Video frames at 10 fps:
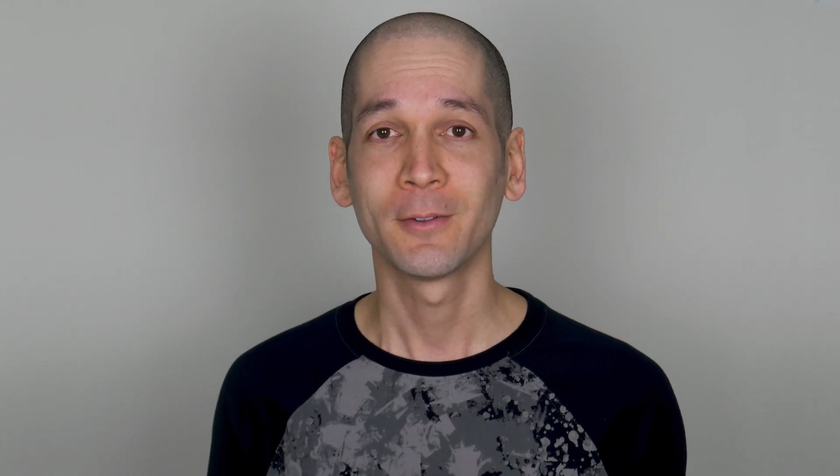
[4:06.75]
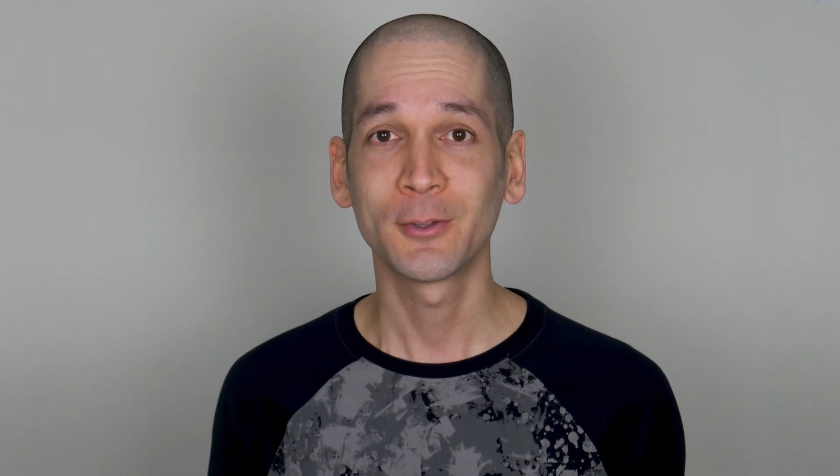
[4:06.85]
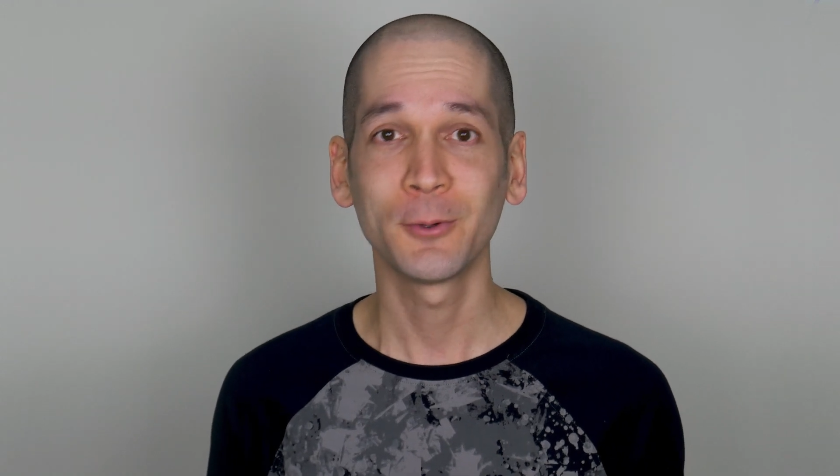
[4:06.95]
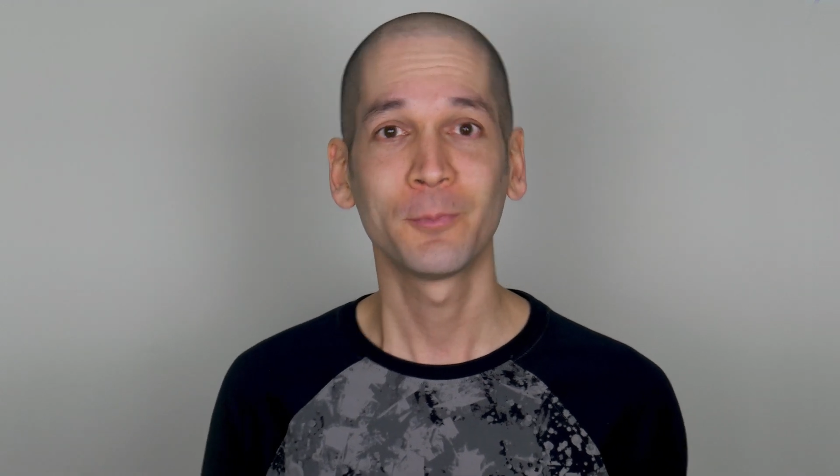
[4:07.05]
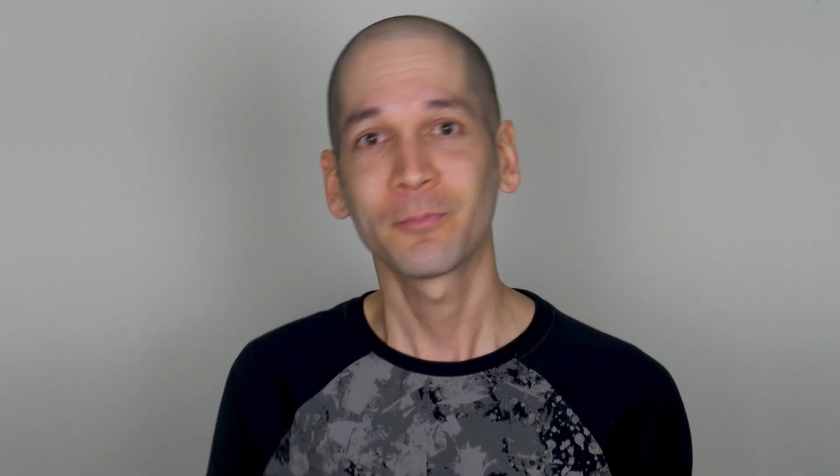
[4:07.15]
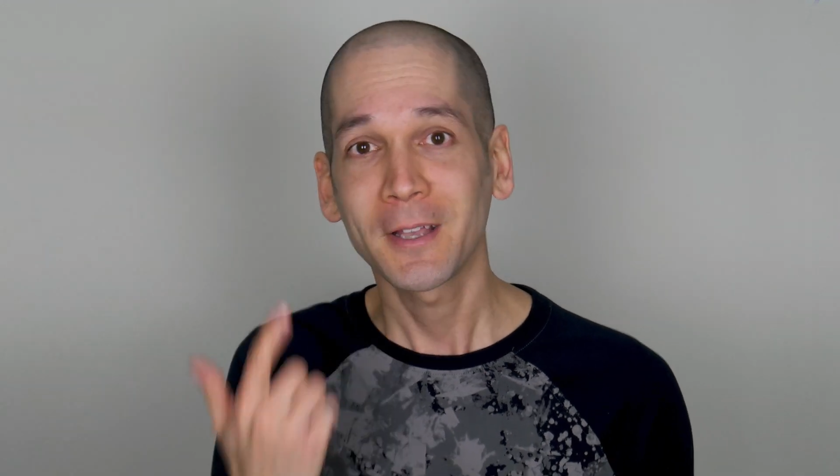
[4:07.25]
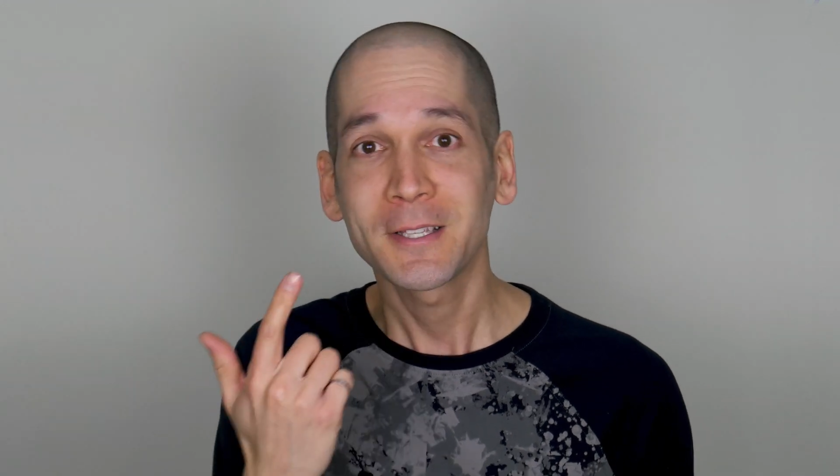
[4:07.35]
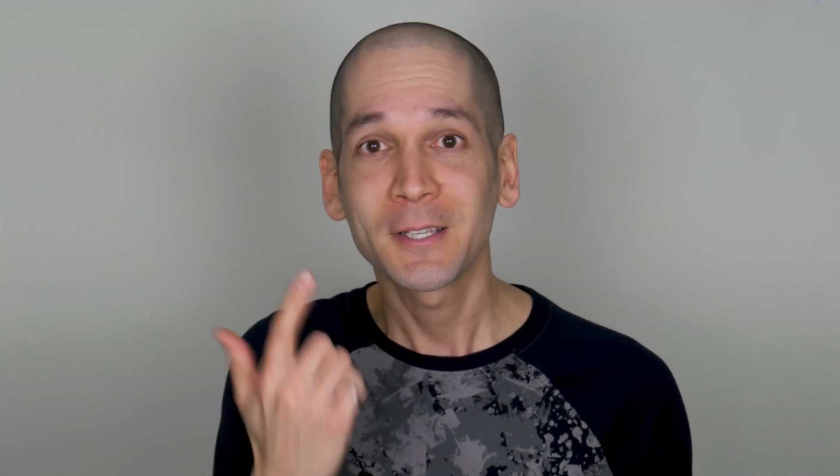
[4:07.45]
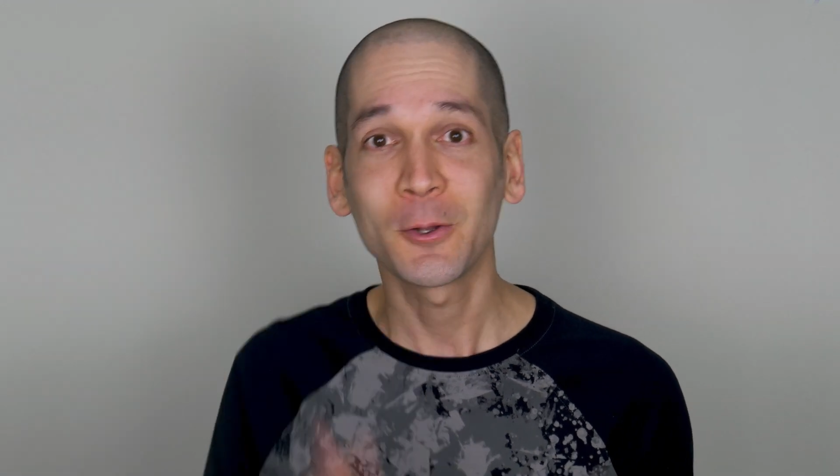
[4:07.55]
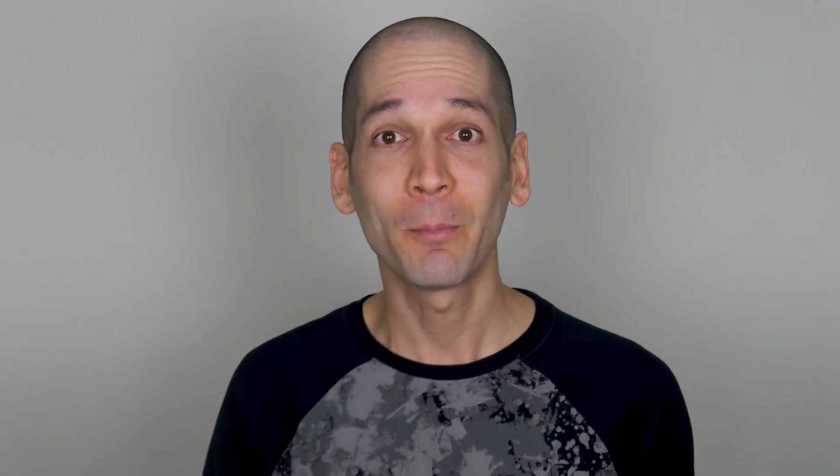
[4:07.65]
to a
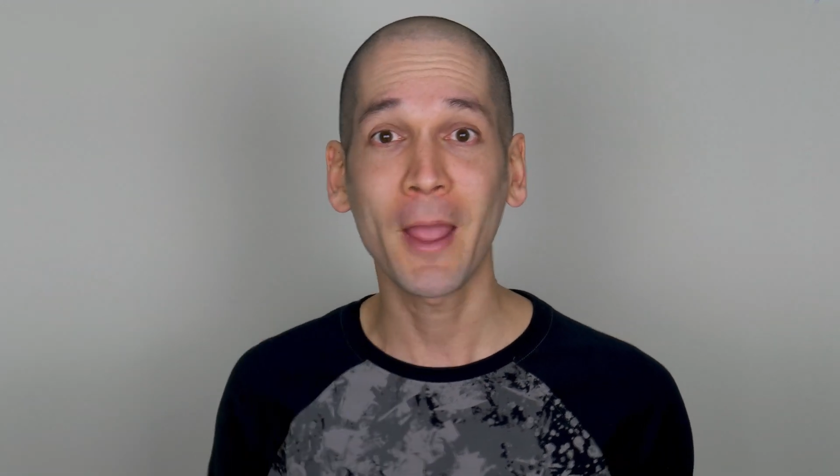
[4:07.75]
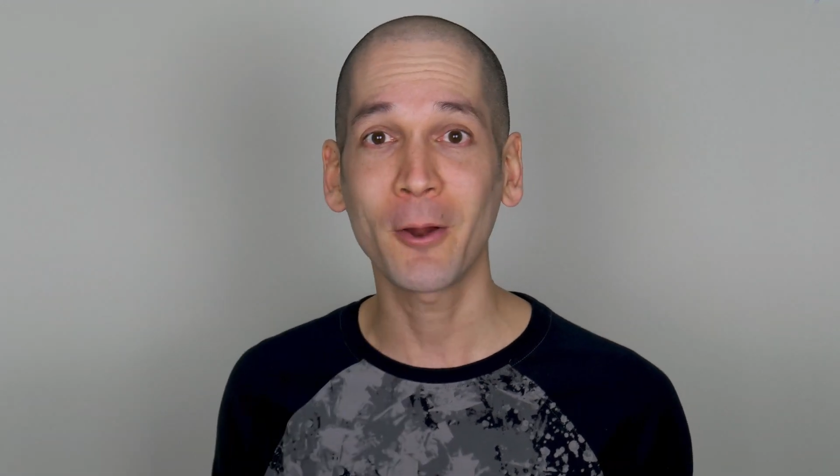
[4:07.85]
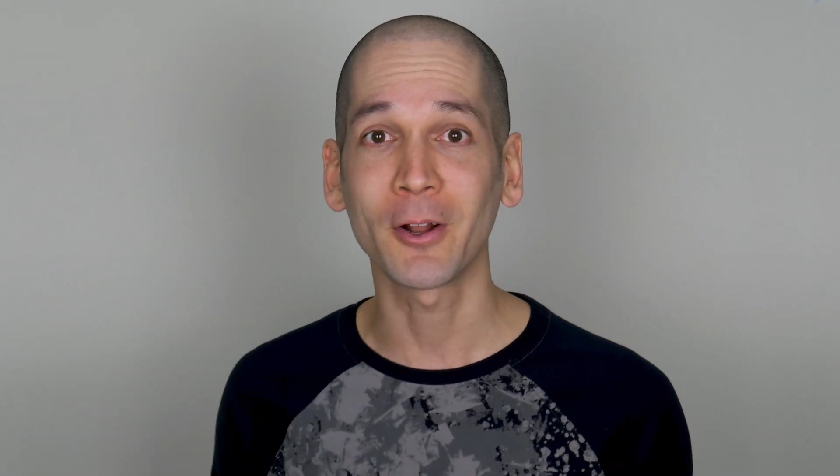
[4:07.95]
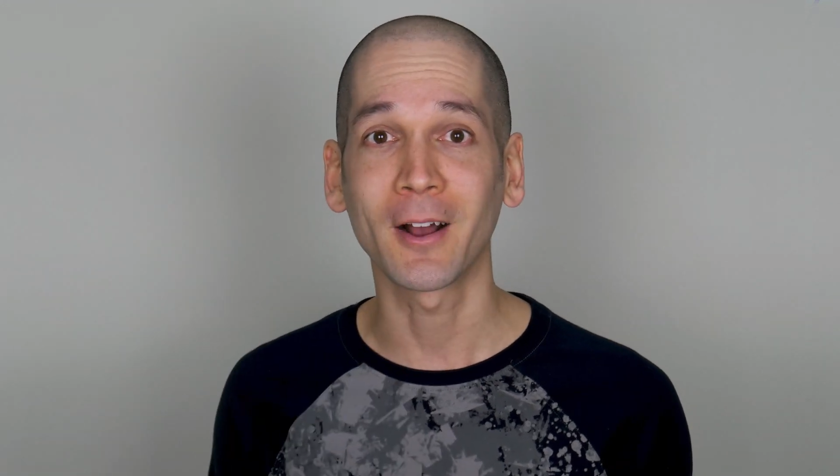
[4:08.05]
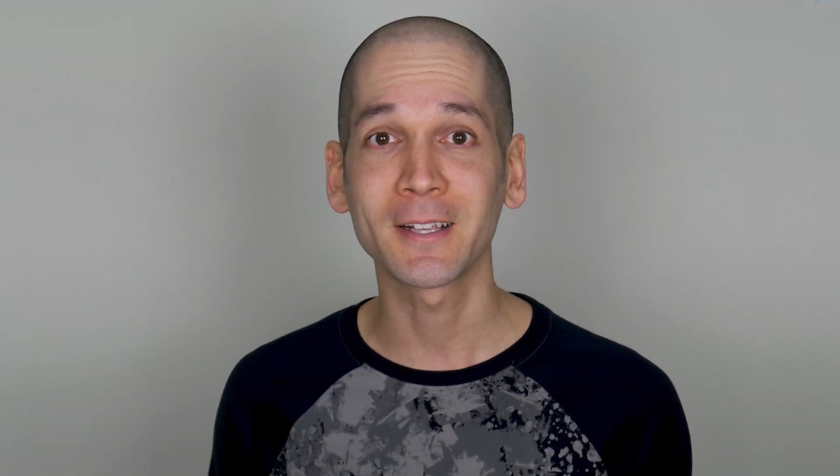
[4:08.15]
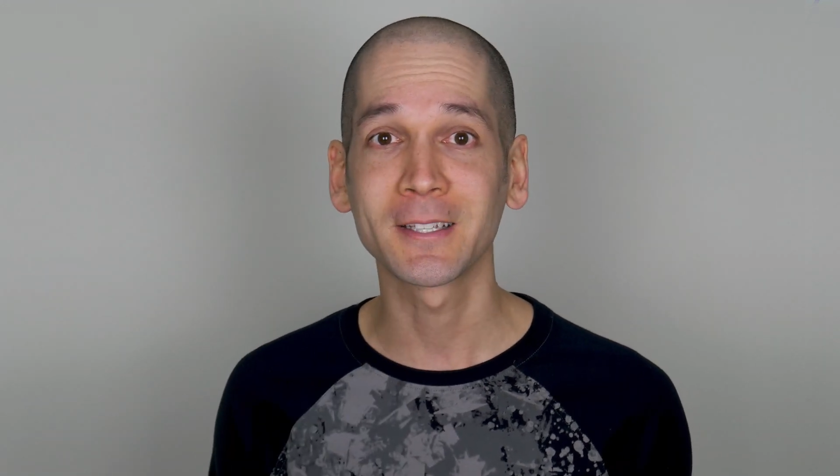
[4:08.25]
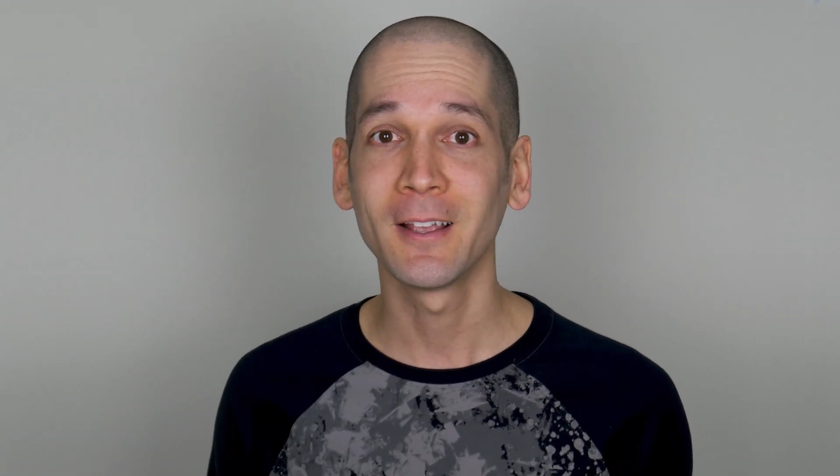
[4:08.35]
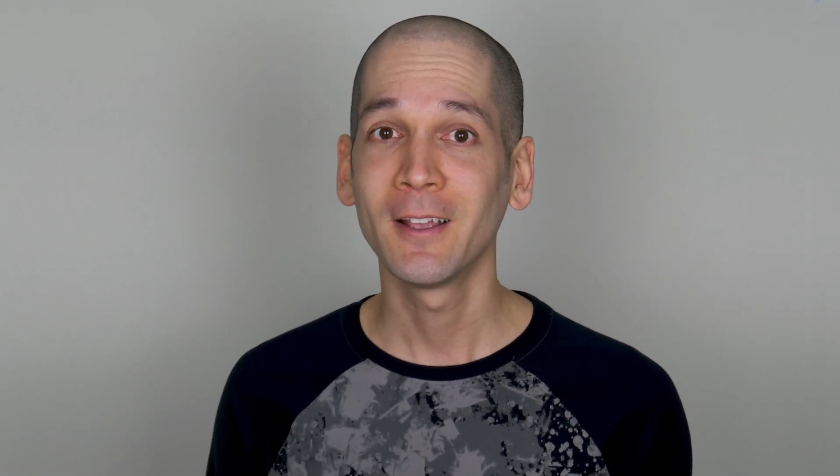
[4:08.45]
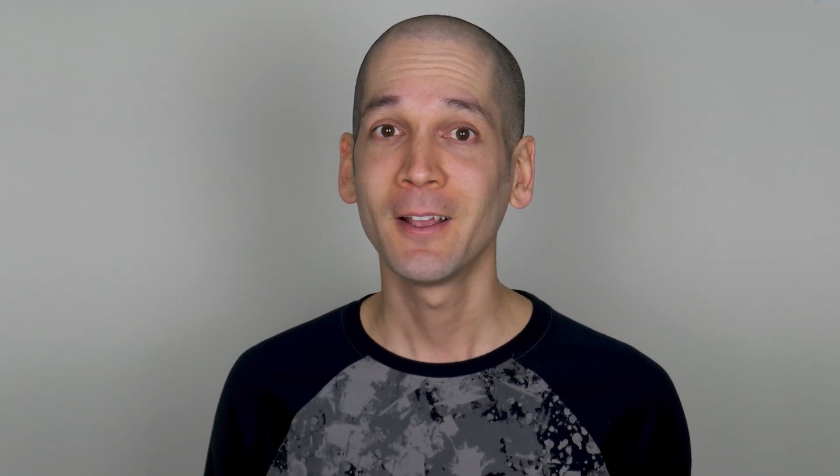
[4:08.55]
single paradox.